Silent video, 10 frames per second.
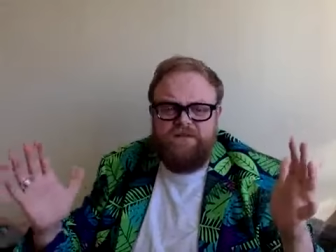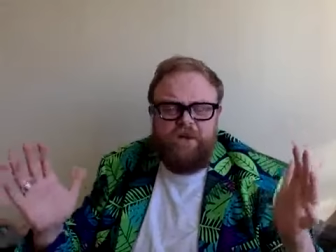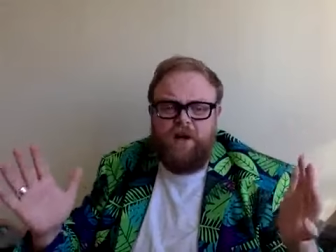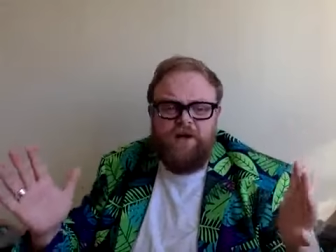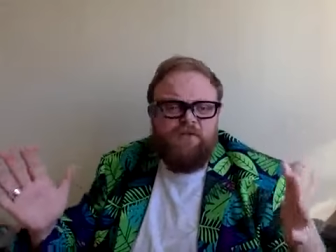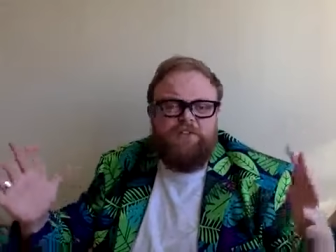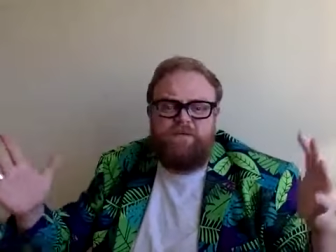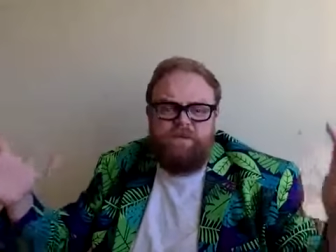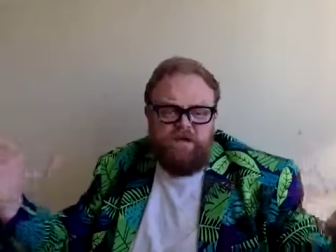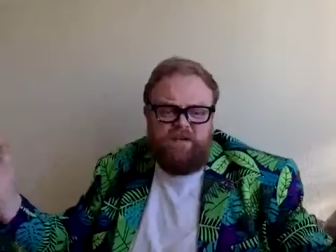Not only would
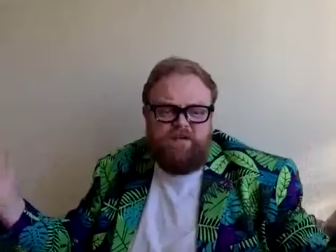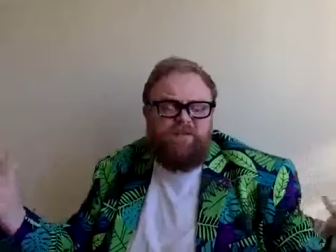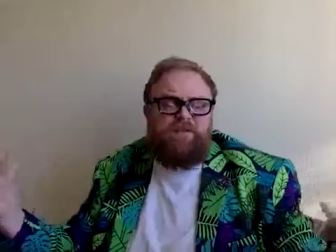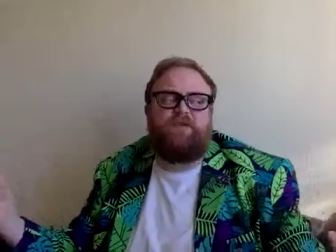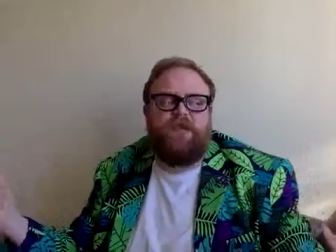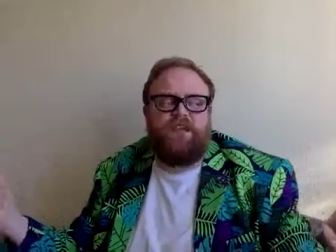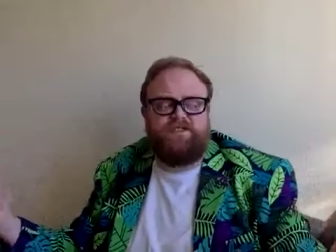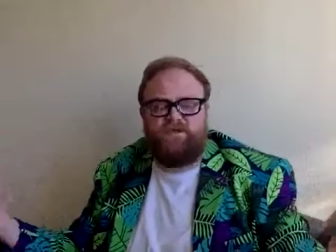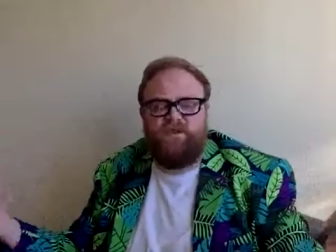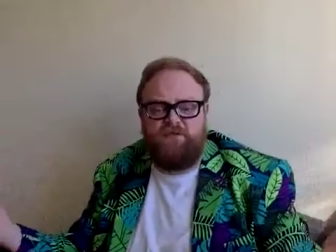they be buried with all
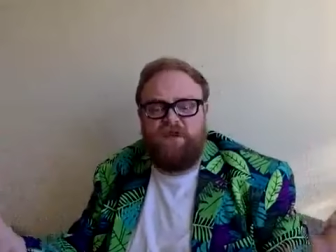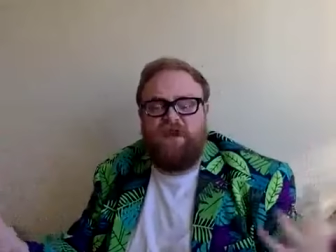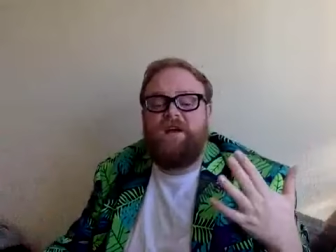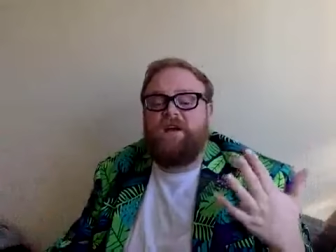their stuff,